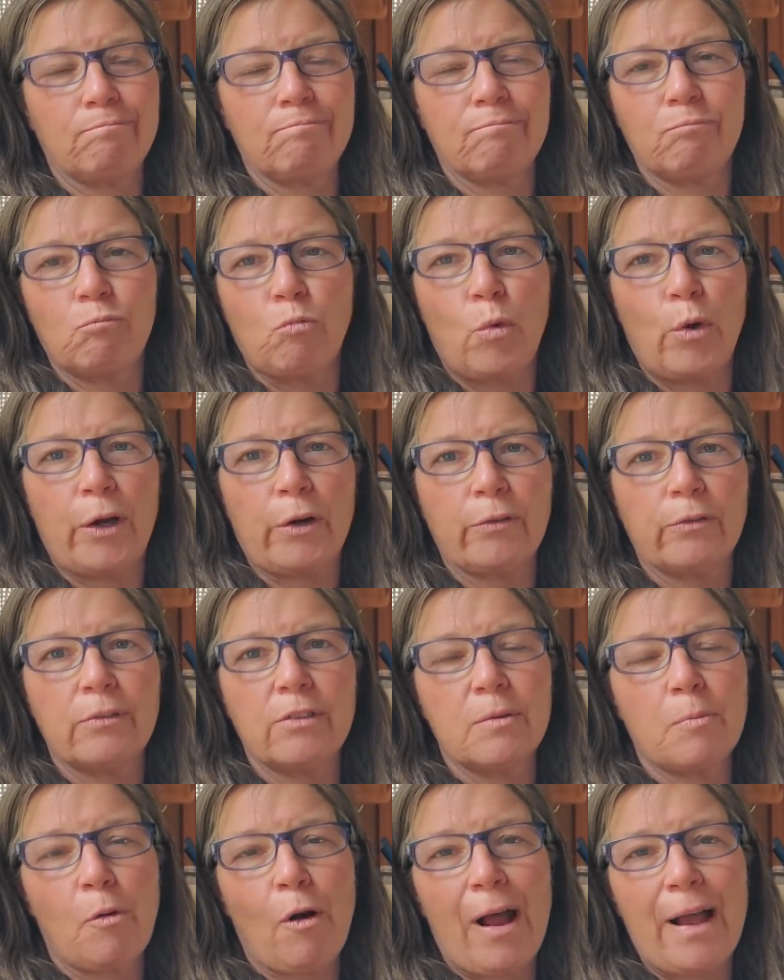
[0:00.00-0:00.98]
weird
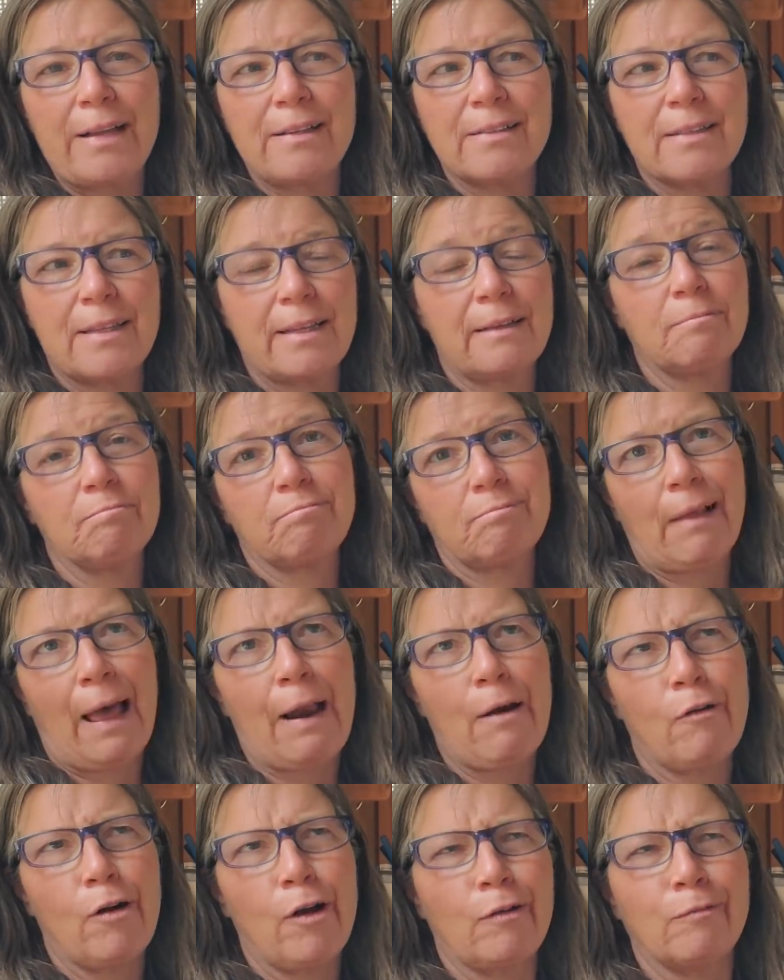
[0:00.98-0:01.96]
surprise thing. I
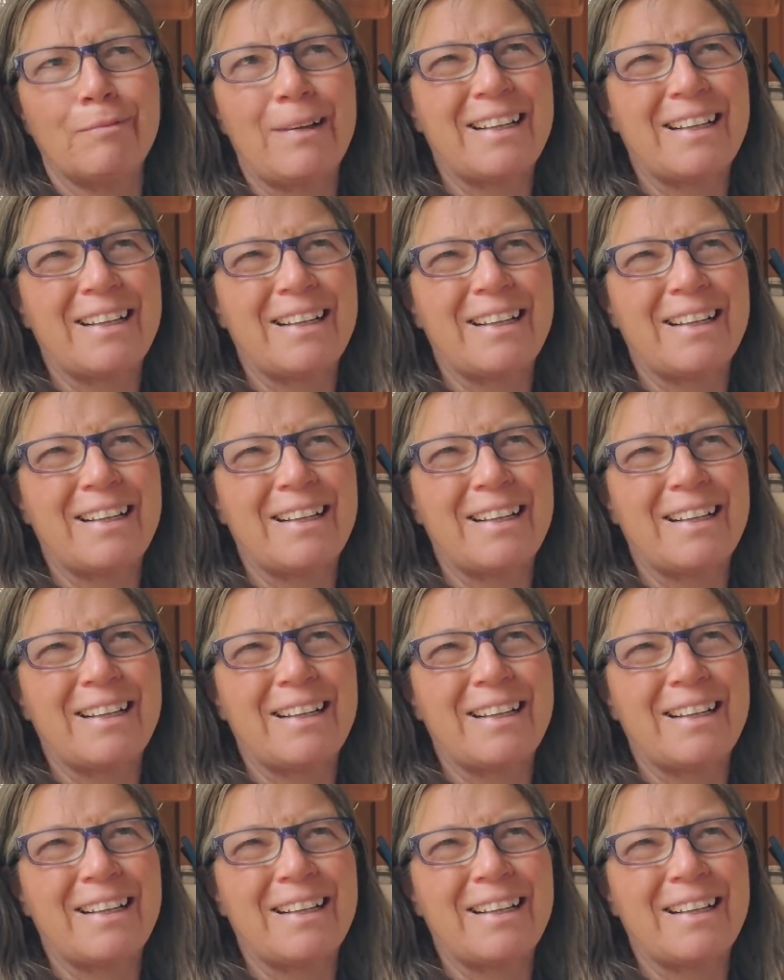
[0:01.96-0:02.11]
don't know.